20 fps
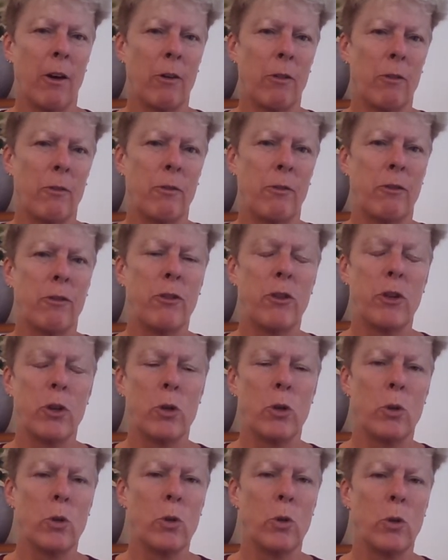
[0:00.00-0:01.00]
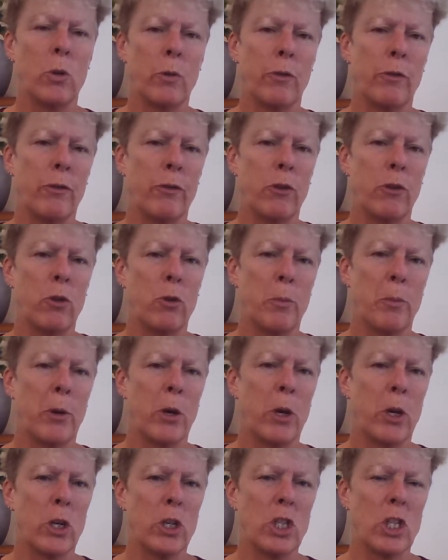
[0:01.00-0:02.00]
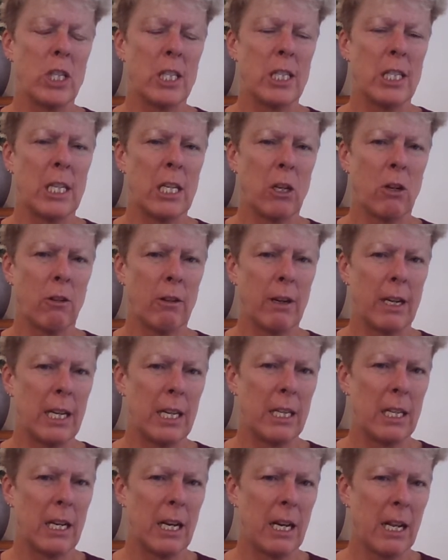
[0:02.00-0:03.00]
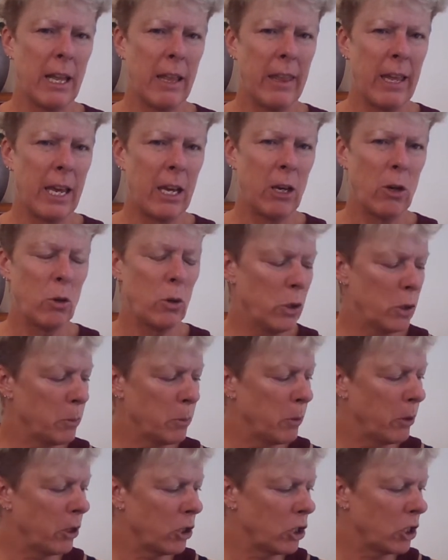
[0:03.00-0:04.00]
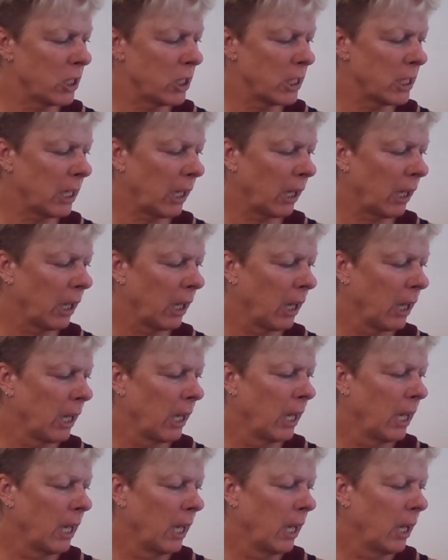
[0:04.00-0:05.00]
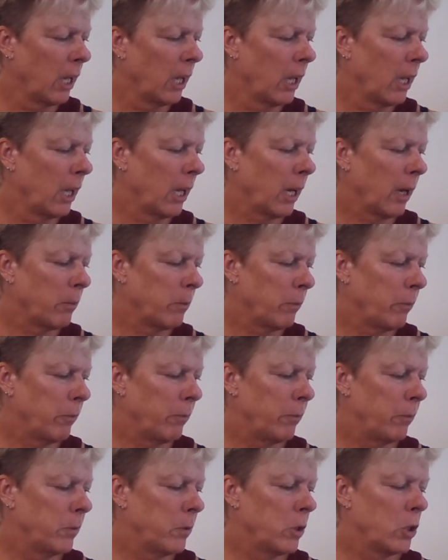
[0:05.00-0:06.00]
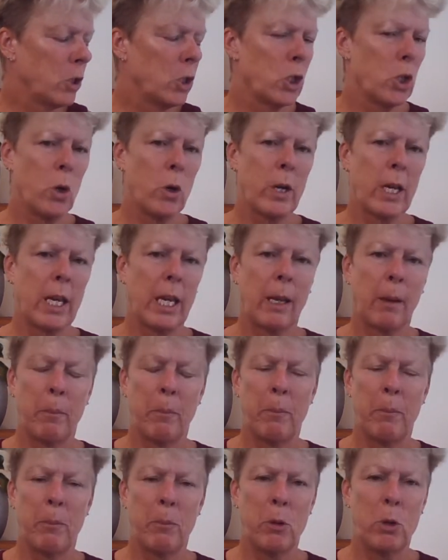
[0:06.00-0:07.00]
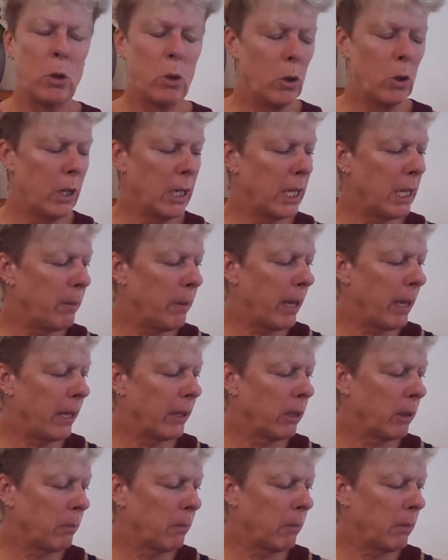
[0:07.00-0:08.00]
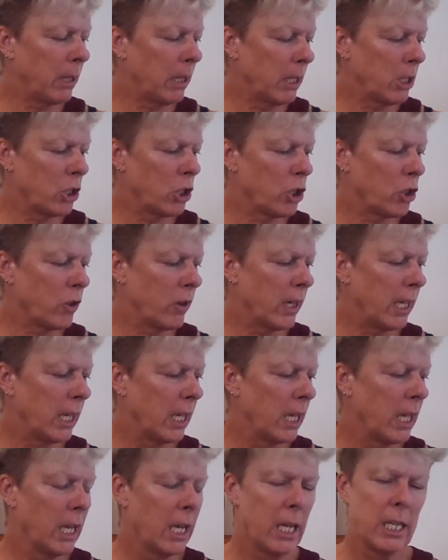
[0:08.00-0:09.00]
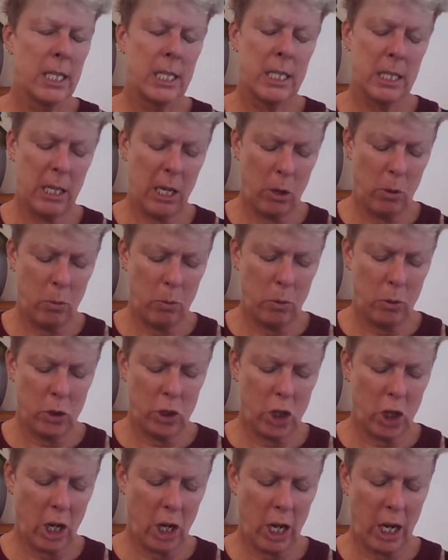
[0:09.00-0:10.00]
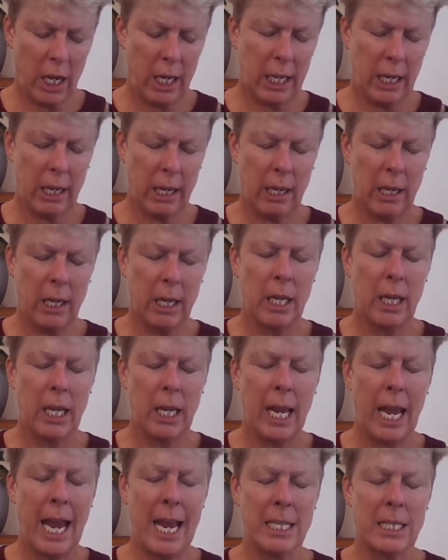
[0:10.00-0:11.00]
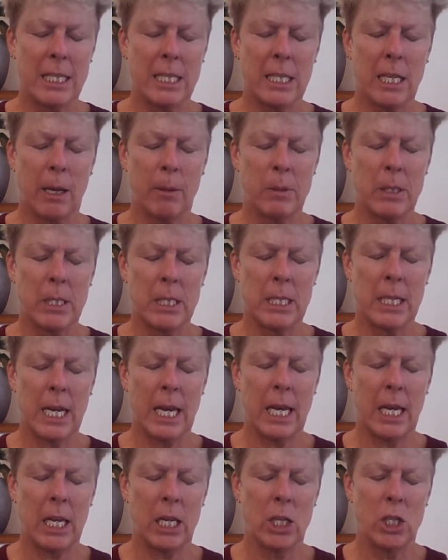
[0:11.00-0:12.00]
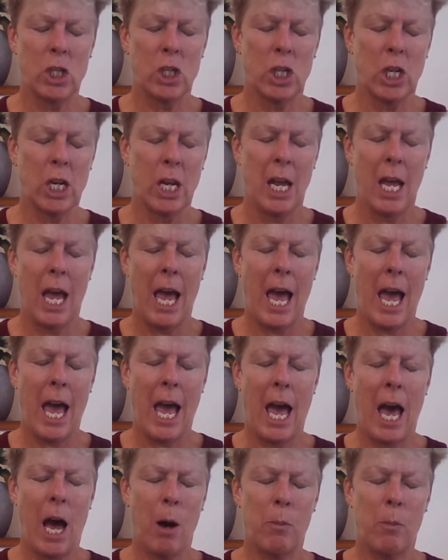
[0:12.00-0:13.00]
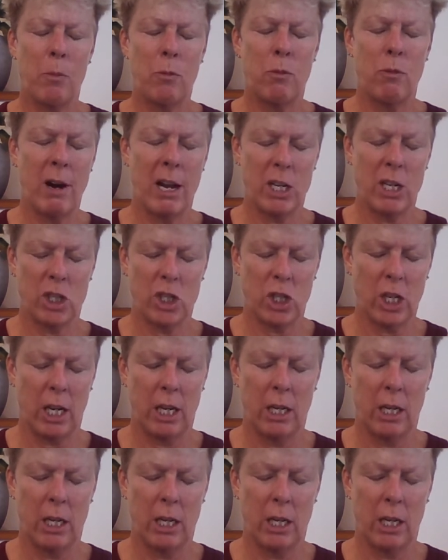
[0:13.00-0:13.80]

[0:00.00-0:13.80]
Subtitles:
fuel purchasing or anything like that, goods purchasing. I'm talking purely about the military. So will China at some stage help Russia